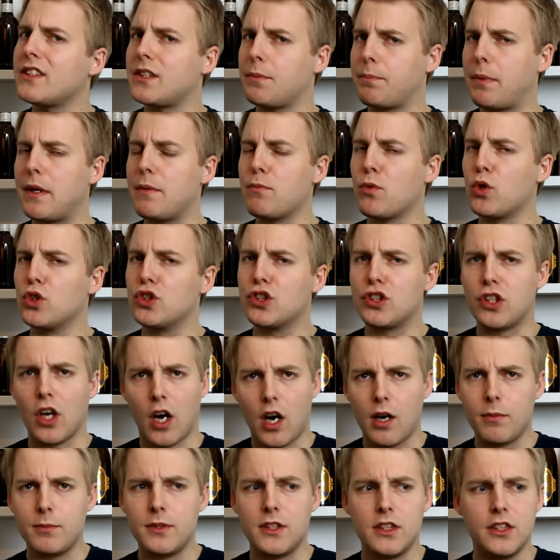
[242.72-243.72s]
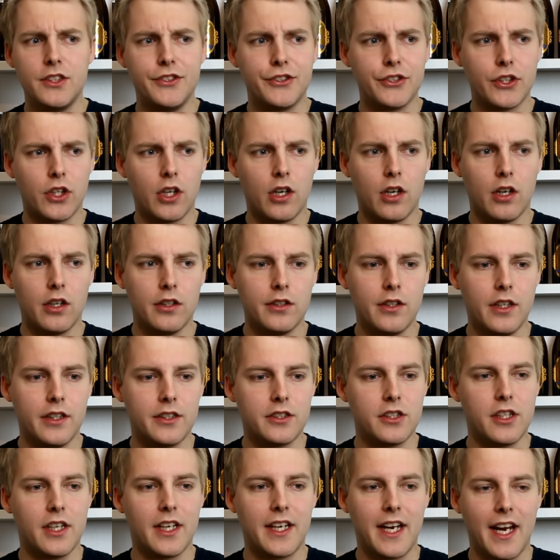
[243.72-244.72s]
is a bit more dominant on the
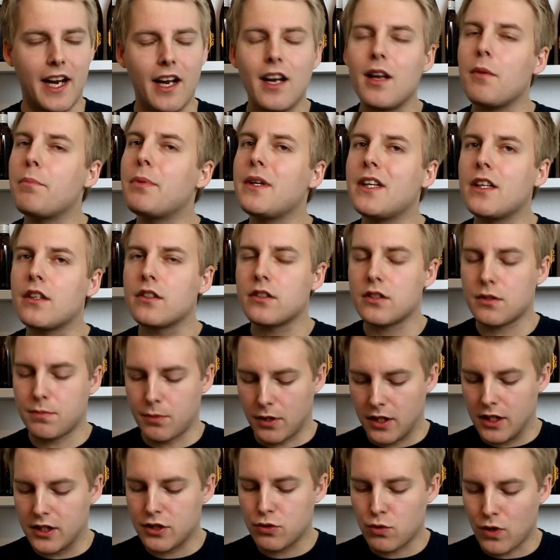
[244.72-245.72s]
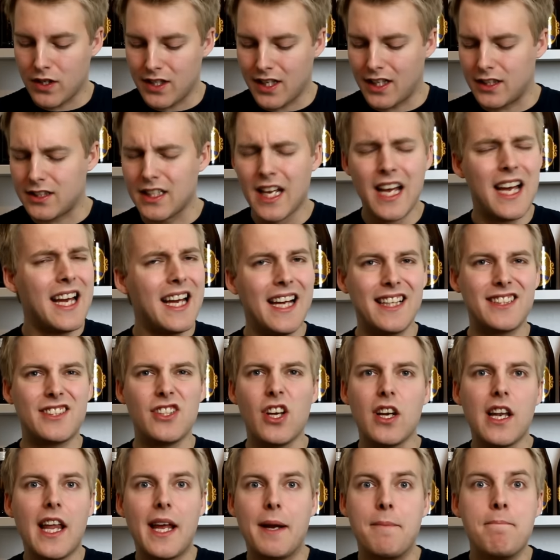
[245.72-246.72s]
Schlenkerla beers, but it's quite nice. It's
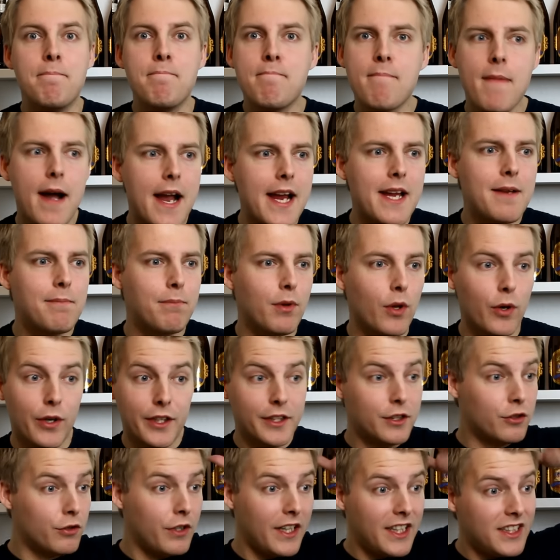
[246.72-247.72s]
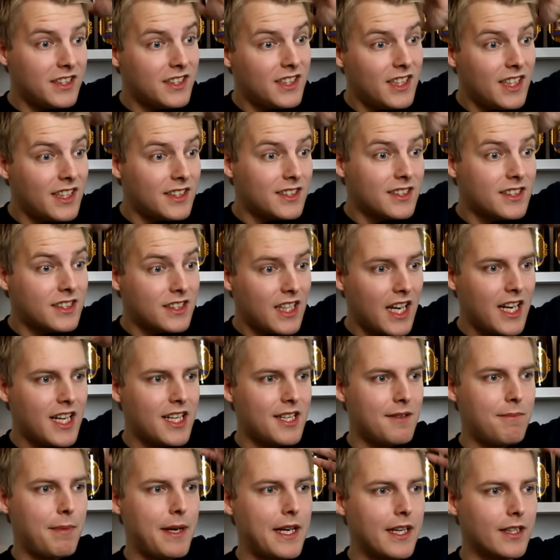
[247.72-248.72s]
not like mind-blowing, crazy,
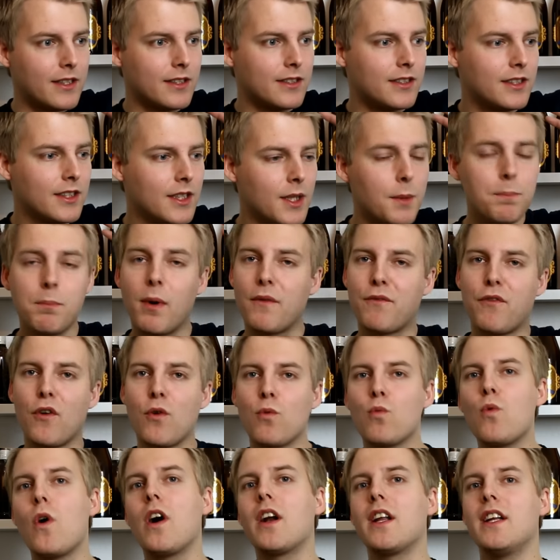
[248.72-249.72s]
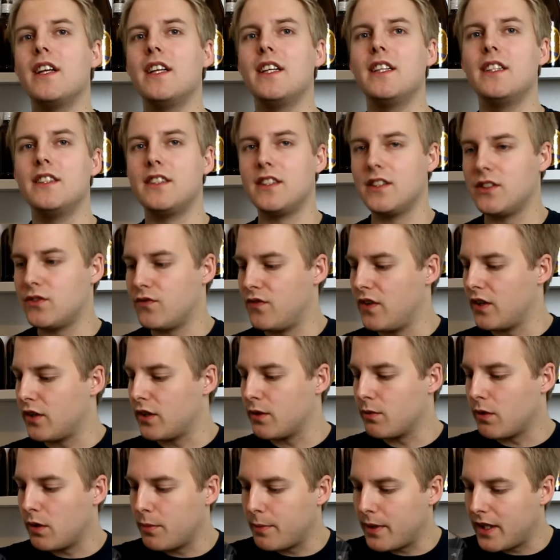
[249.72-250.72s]
insane beer, but for what it is, it's
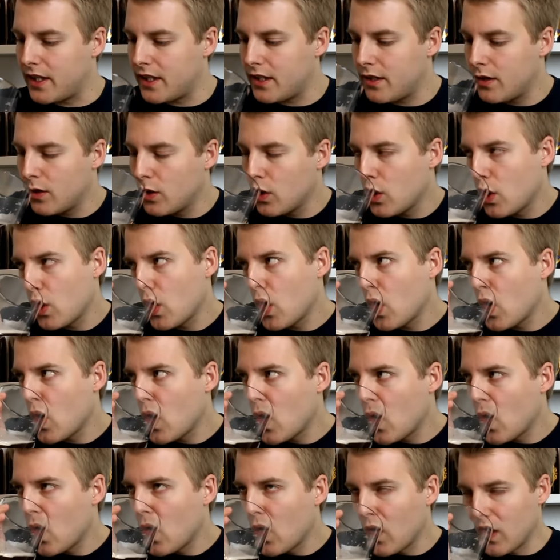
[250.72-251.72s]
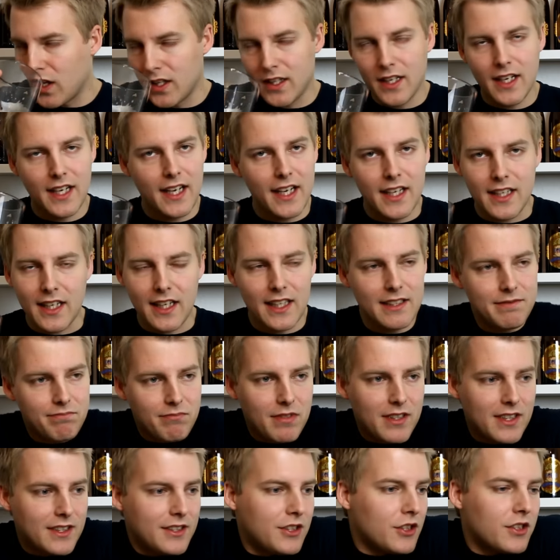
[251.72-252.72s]
very well made. And again, I,
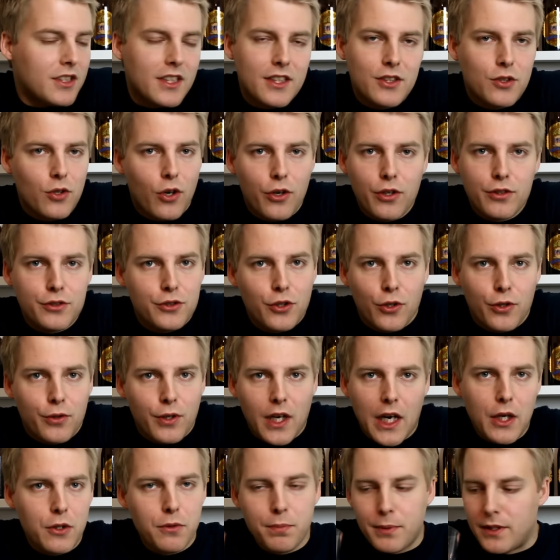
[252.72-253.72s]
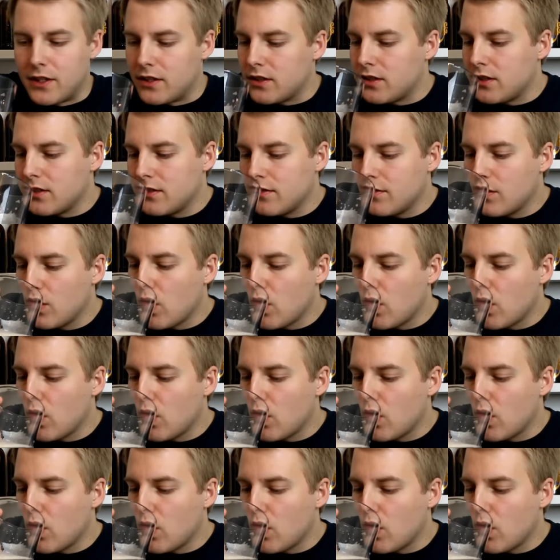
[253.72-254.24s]
I just enjoy, enjoy Rauch beers.